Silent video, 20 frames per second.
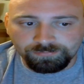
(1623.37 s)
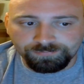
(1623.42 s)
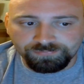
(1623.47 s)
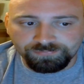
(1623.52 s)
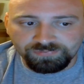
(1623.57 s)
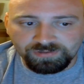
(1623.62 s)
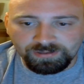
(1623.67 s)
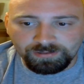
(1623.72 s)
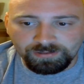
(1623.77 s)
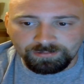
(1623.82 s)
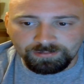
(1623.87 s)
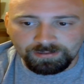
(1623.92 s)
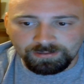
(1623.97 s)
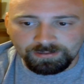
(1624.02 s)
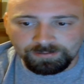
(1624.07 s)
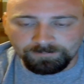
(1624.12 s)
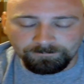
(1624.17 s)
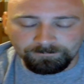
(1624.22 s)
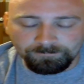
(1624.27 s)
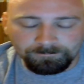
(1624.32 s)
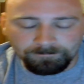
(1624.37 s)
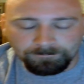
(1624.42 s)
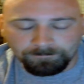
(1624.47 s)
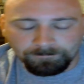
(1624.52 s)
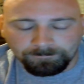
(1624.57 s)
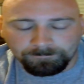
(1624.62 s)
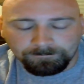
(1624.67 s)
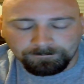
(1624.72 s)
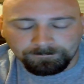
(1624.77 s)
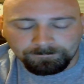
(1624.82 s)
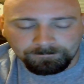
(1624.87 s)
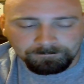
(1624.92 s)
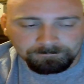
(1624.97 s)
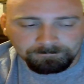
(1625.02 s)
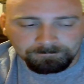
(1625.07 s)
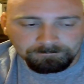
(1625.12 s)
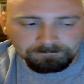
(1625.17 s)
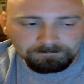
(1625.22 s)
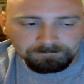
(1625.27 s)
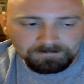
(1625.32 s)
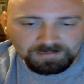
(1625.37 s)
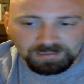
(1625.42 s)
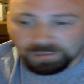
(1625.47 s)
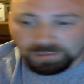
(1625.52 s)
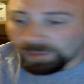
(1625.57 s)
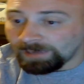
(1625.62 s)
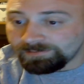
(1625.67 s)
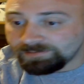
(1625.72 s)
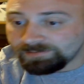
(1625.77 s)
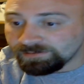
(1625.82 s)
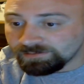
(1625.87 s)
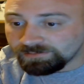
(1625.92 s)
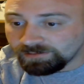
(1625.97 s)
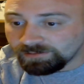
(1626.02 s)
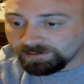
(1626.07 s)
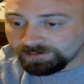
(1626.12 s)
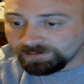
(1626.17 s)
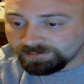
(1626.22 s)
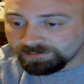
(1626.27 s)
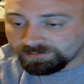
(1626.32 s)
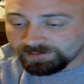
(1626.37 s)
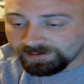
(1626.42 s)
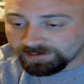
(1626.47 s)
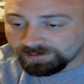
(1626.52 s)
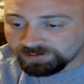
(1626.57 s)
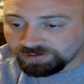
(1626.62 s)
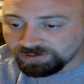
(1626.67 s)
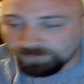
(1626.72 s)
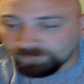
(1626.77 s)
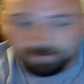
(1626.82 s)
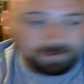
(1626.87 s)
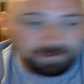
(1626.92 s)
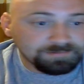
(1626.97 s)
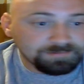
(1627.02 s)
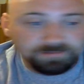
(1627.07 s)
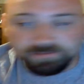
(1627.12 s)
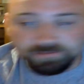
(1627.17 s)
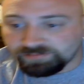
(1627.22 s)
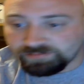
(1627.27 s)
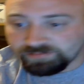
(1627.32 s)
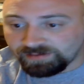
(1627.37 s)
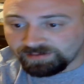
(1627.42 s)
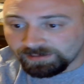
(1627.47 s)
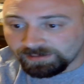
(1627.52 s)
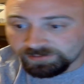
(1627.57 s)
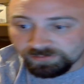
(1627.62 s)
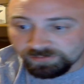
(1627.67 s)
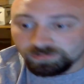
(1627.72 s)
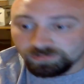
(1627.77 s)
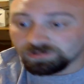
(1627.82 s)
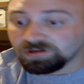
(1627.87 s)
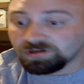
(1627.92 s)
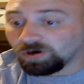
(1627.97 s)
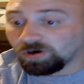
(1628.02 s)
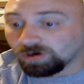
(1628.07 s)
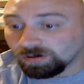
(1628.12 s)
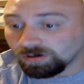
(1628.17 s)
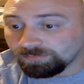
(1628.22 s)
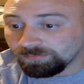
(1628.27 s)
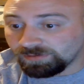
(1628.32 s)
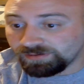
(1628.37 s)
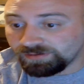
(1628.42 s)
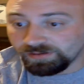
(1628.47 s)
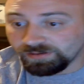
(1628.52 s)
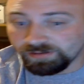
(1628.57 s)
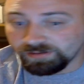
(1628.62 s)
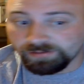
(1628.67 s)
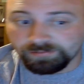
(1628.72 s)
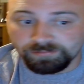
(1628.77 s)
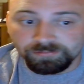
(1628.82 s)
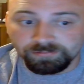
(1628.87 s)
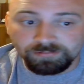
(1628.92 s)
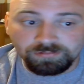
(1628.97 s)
Saying that I didn't kick you. I didn't attack you. Karma did.